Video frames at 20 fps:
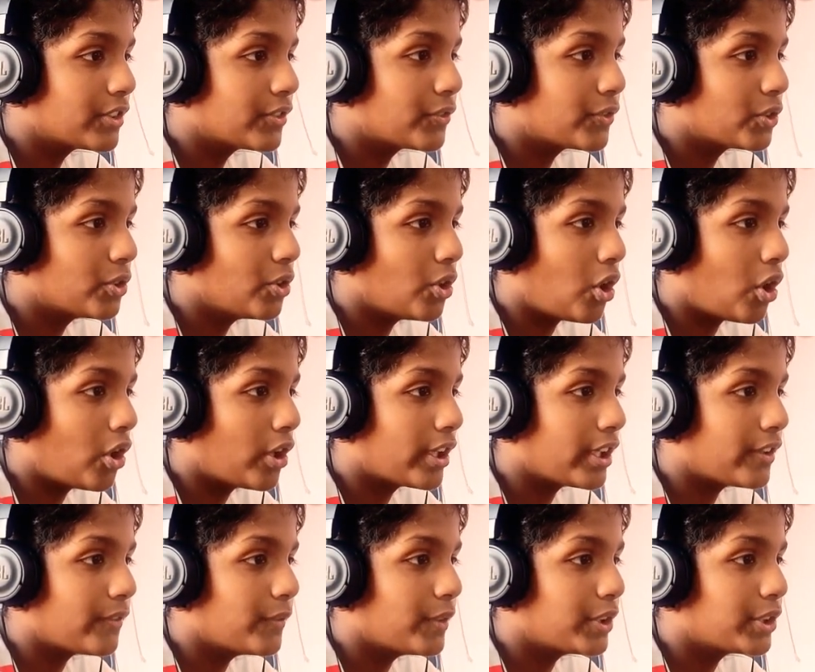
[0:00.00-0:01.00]
You have to log
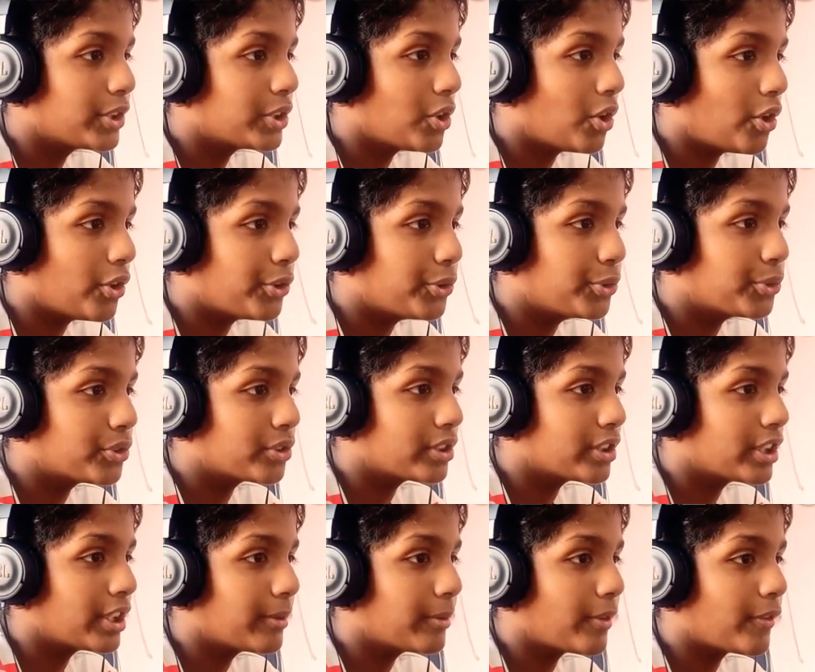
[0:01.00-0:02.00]
in with your
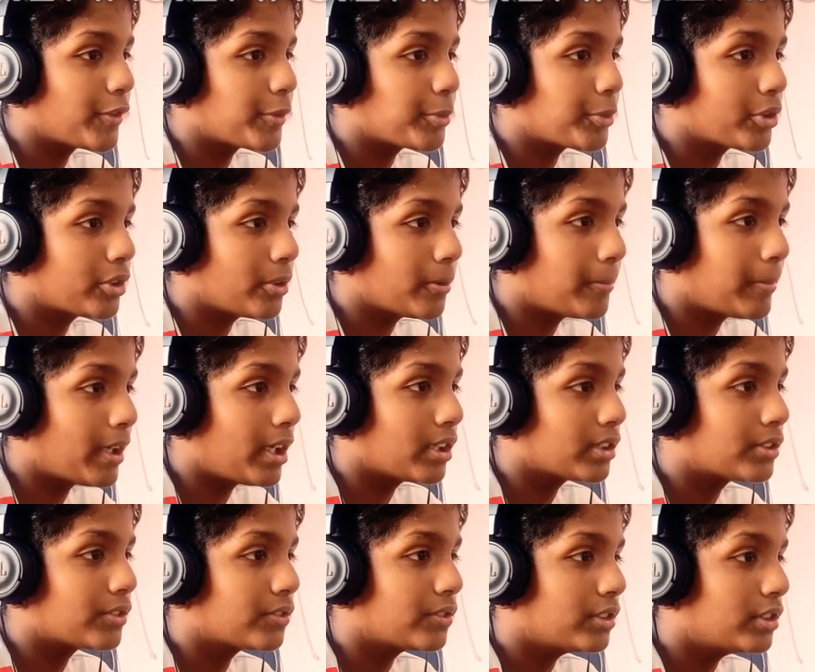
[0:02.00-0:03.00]
username, you have to put your
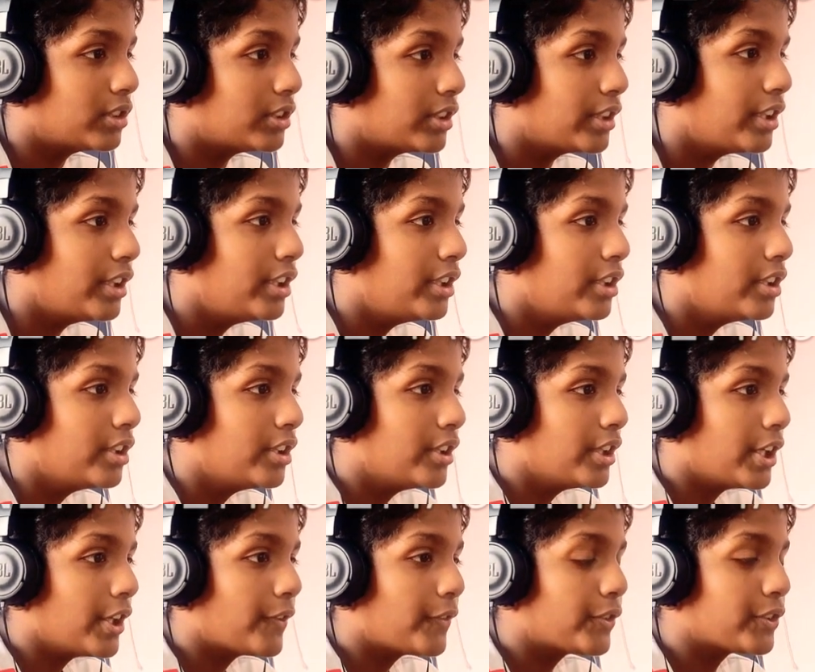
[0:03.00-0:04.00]
password,
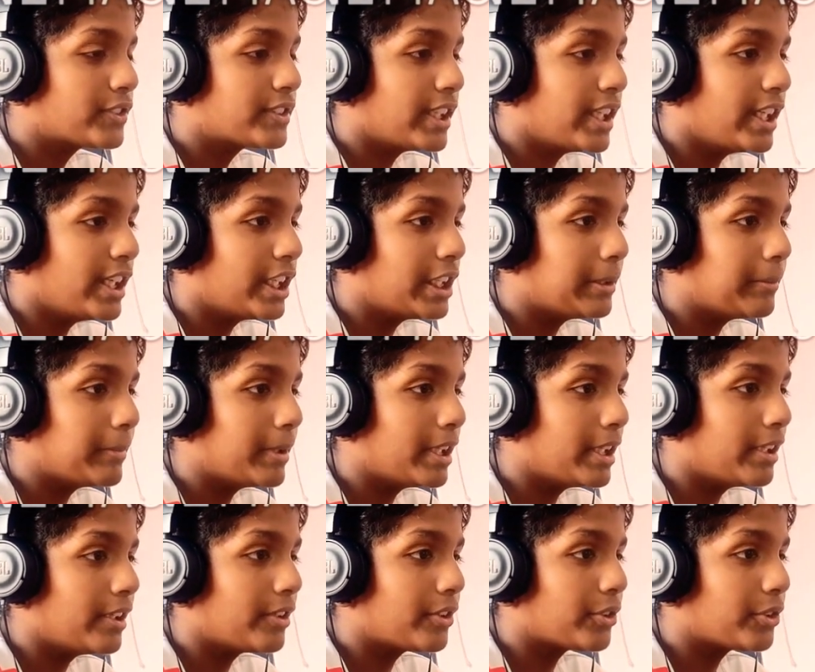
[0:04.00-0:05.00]
you have to send
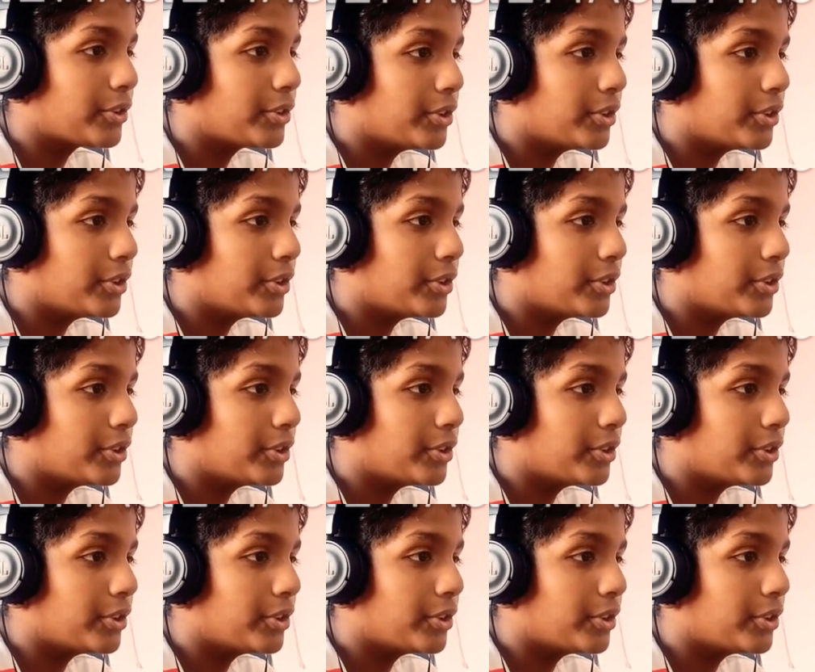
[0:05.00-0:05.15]
email to,